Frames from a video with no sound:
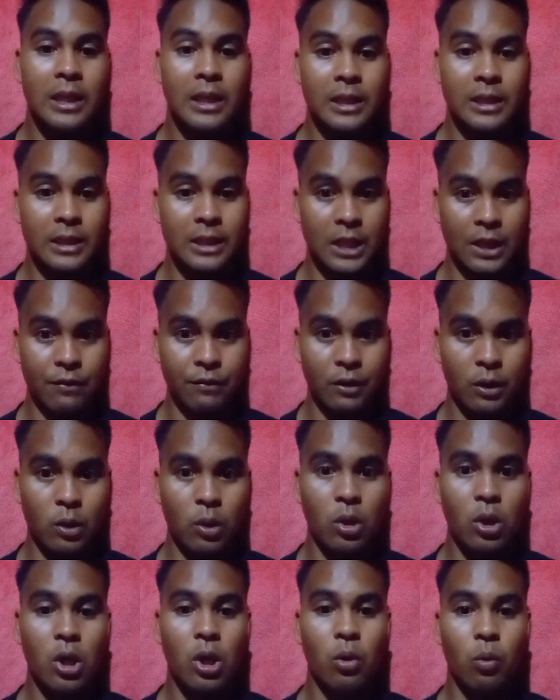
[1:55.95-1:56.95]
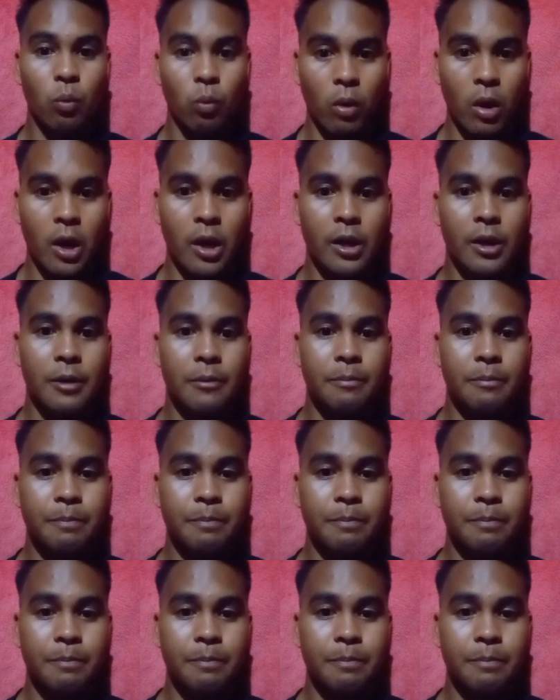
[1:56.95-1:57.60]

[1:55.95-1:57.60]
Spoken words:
Civil War.